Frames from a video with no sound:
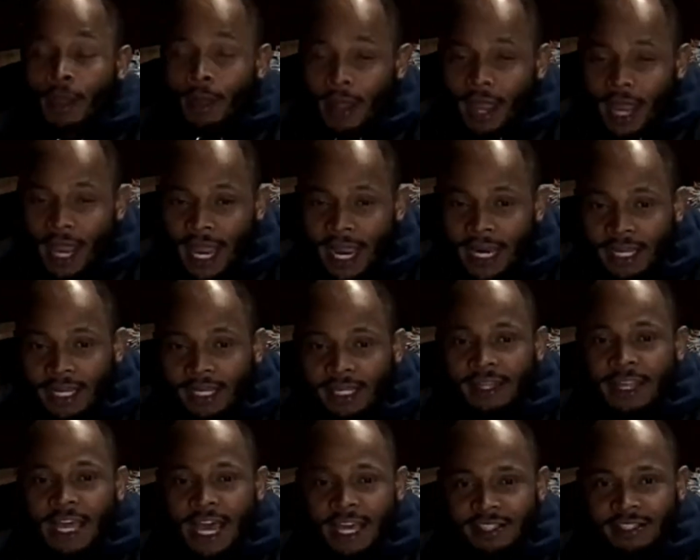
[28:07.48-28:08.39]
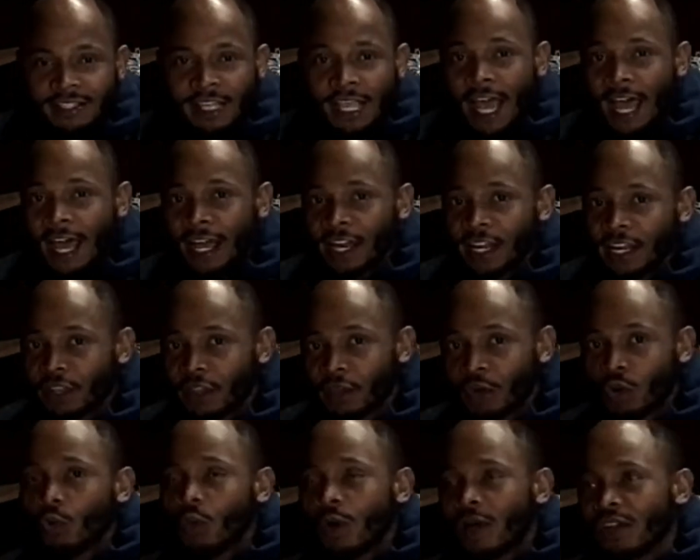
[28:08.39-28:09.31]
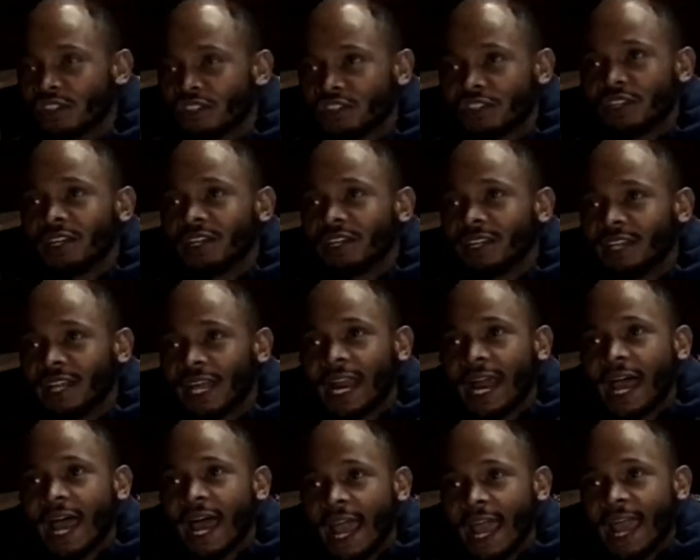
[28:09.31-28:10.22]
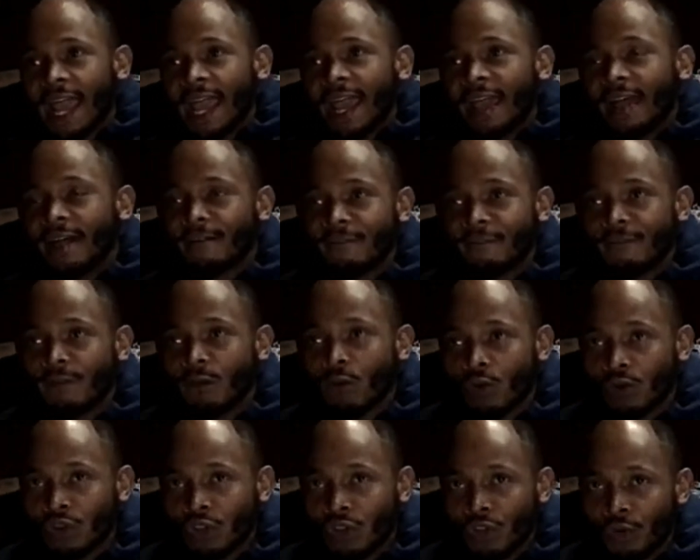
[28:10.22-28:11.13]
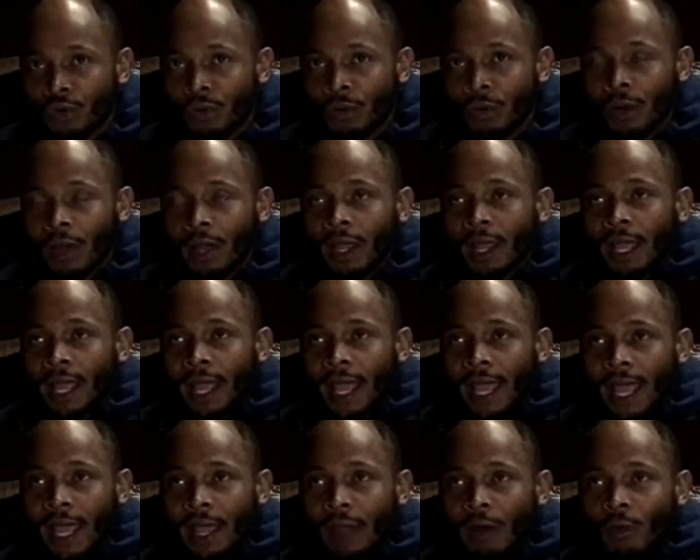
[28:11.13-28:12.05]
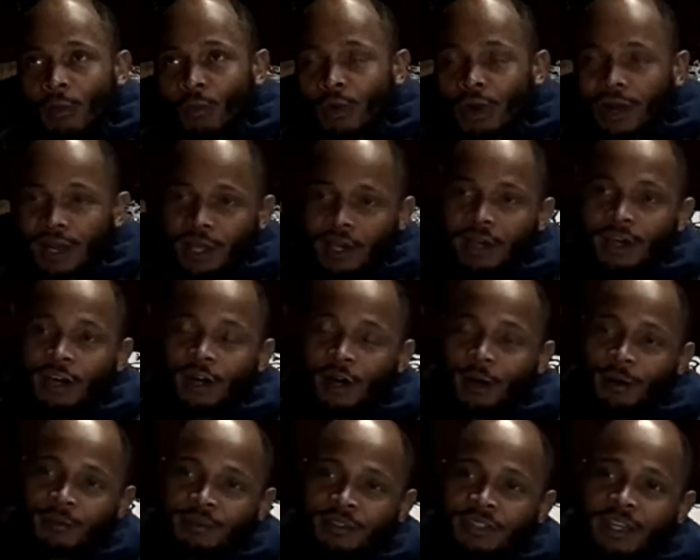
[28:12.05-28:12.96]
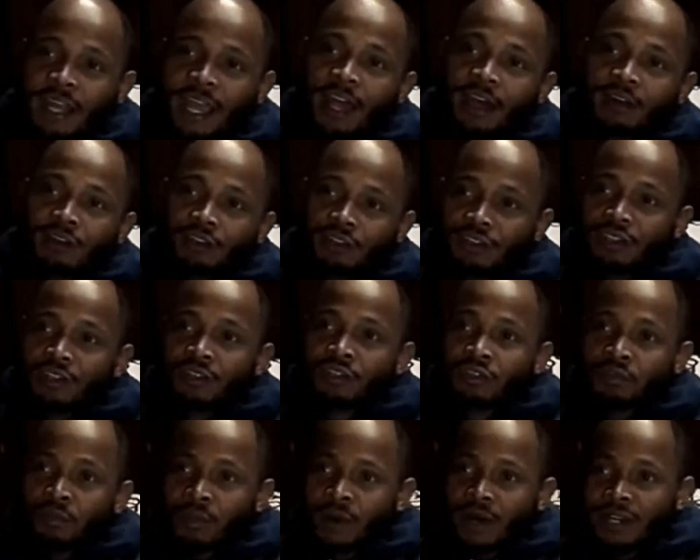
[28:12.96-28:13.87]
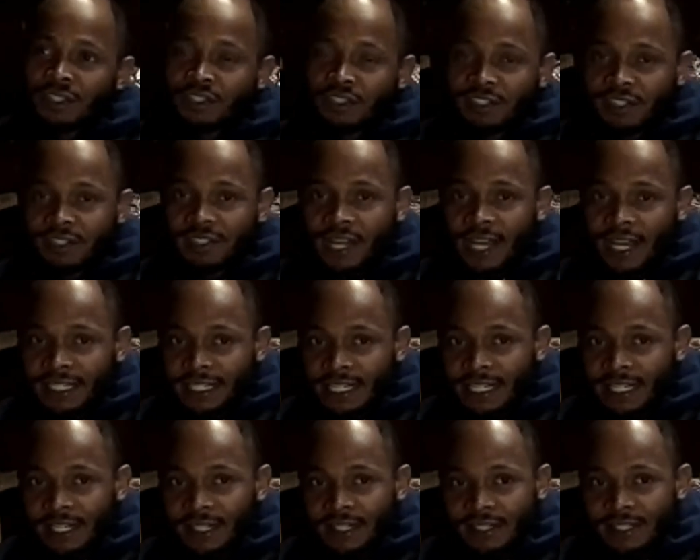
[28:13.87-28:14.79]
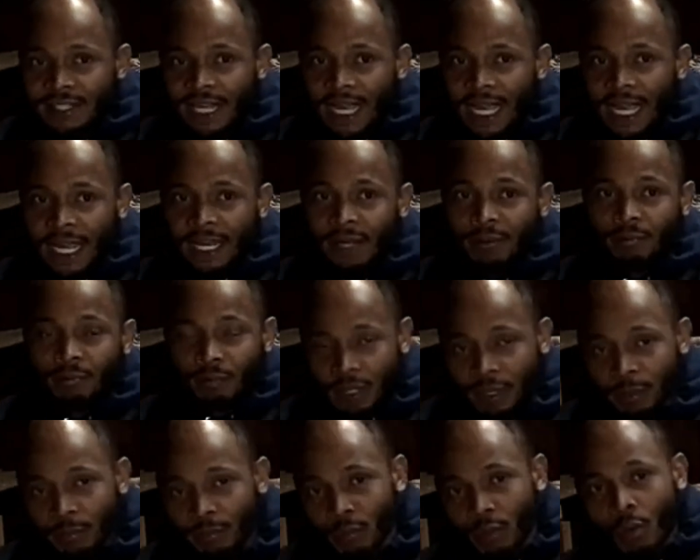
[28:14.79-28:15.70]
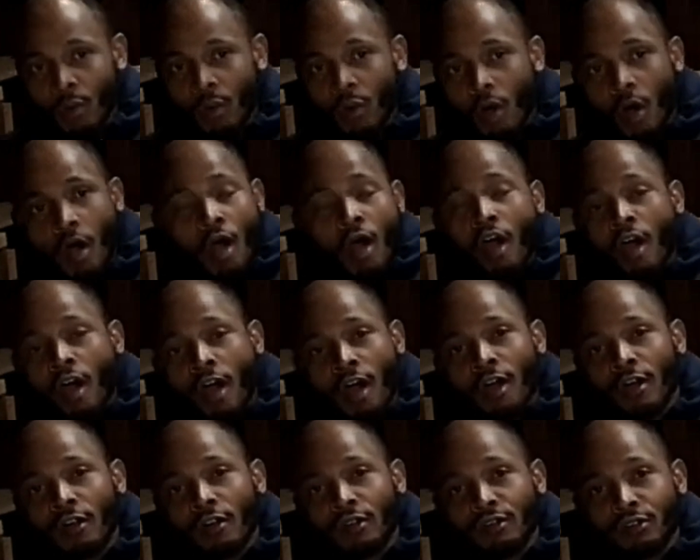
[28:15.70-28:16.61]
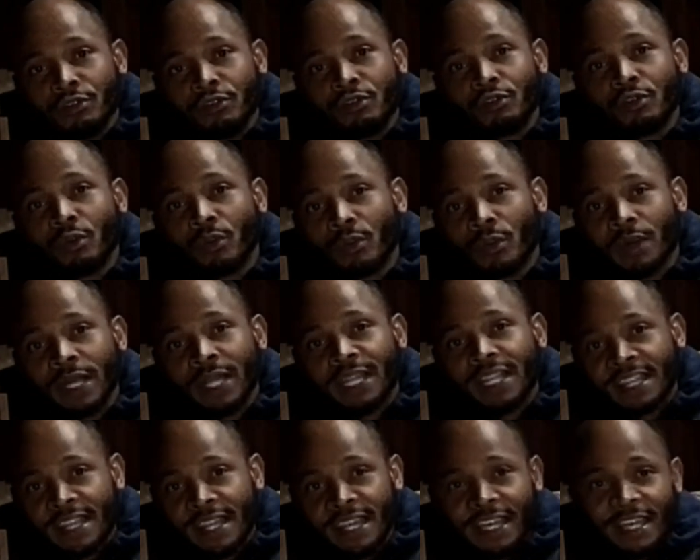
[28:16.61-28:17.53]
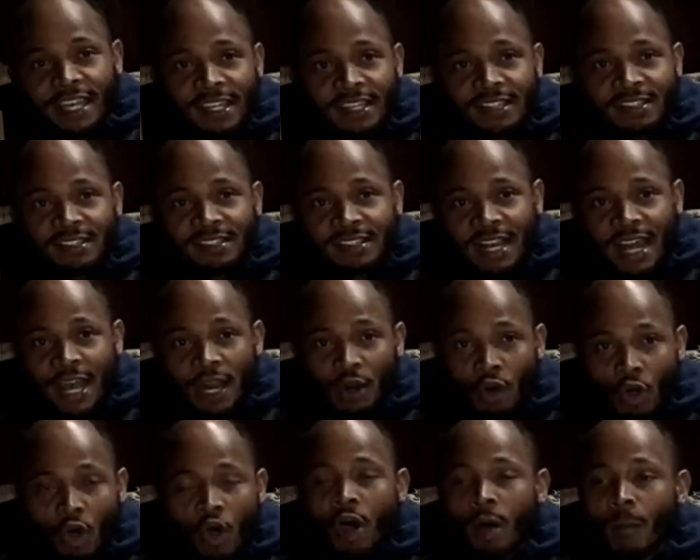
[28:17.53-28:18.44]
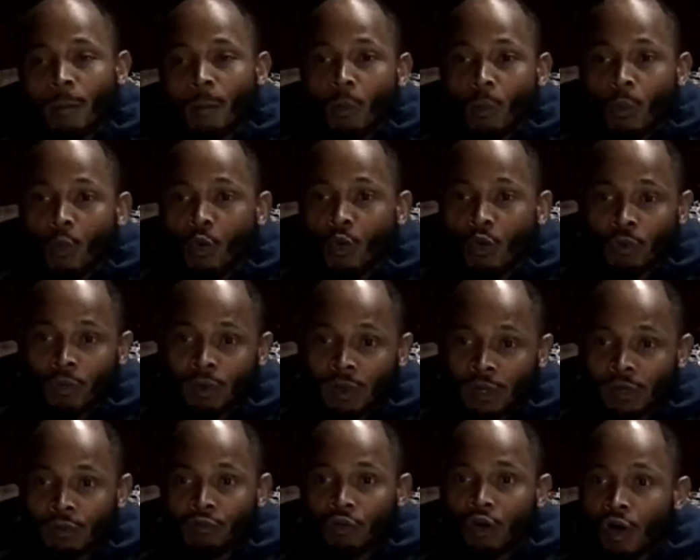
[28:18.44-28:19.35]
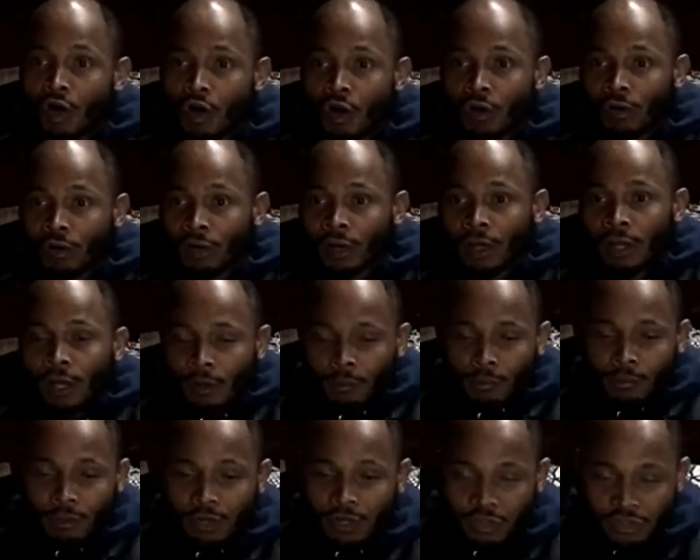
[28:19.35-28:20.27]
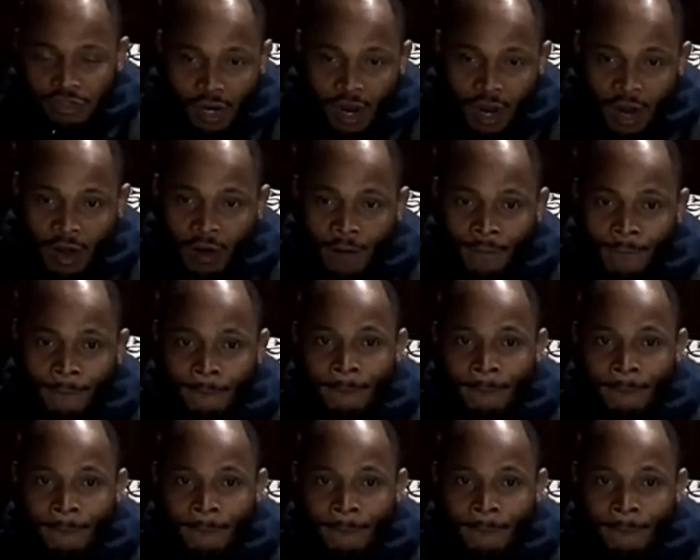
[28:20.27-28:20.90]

And that's kind of the question that I have for you. When it comes down to situations like this, and people are doing things that are morally wrong, because y'all,